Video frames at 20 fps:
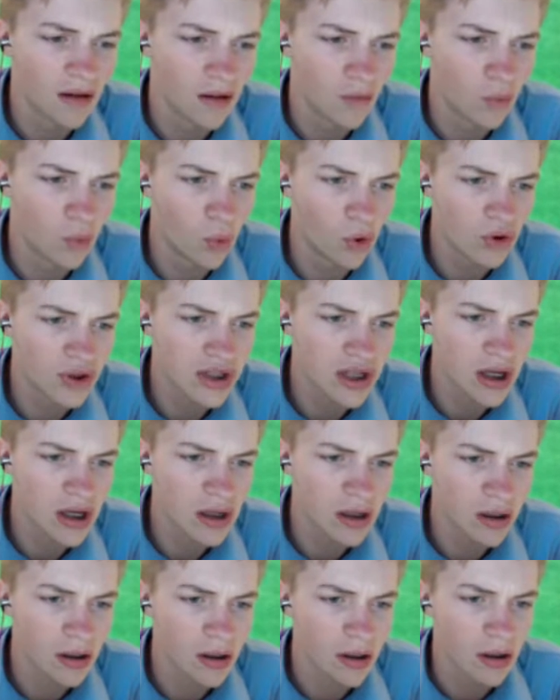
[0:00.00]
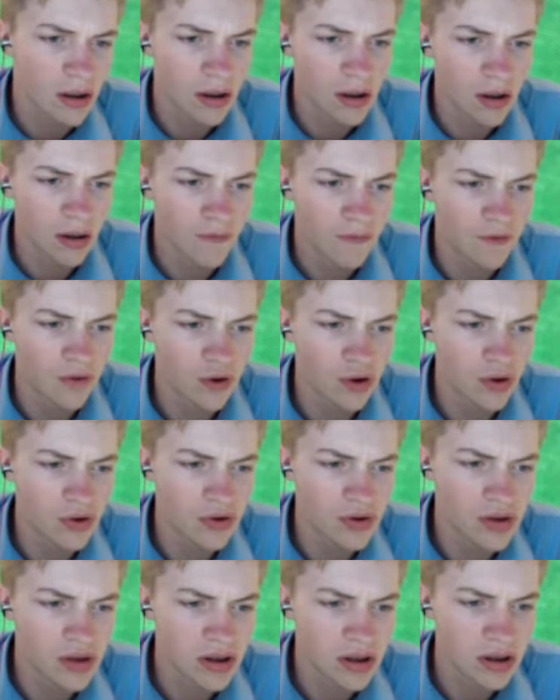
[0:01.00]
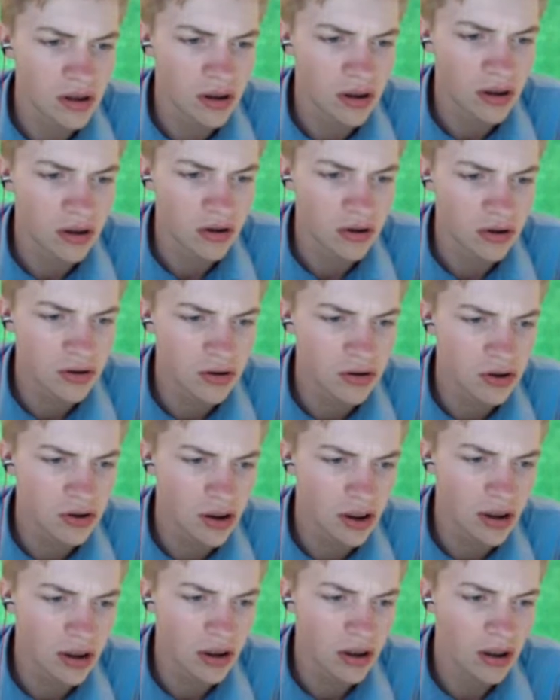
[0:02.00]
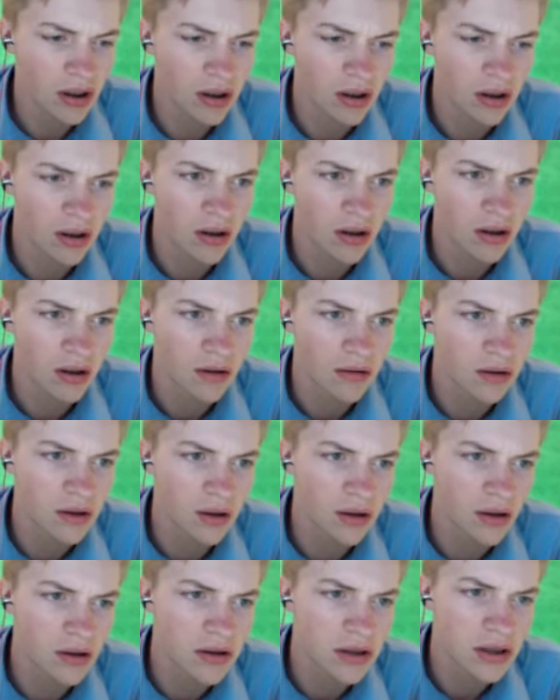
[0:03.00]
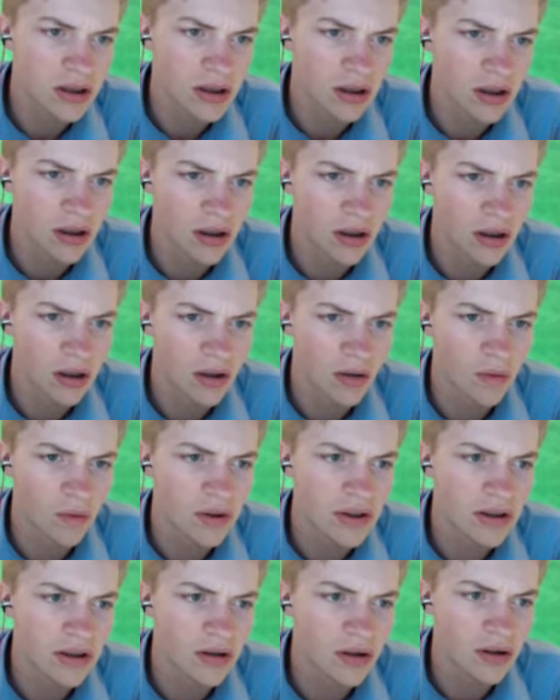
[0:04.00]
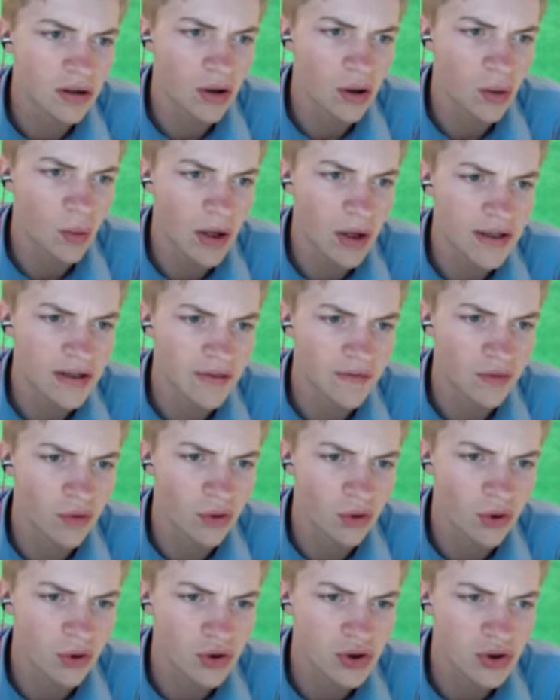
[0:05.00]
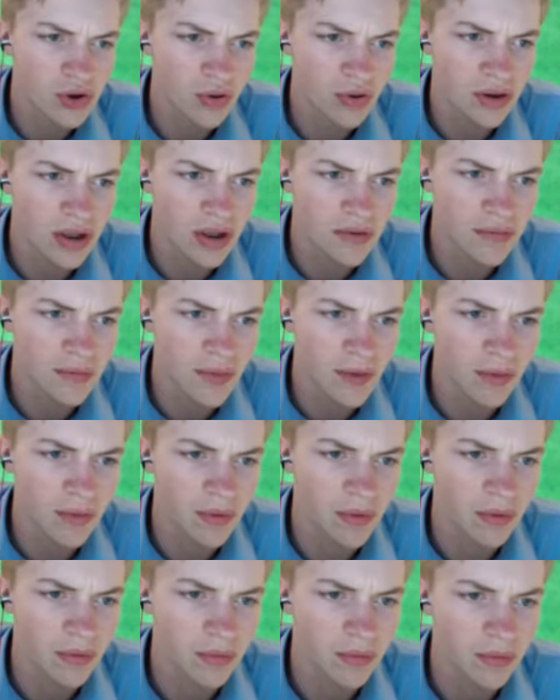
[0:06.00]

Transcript: Water, food, drink, good. Wasn't knock you were waiting for, gosh, no, what I remember.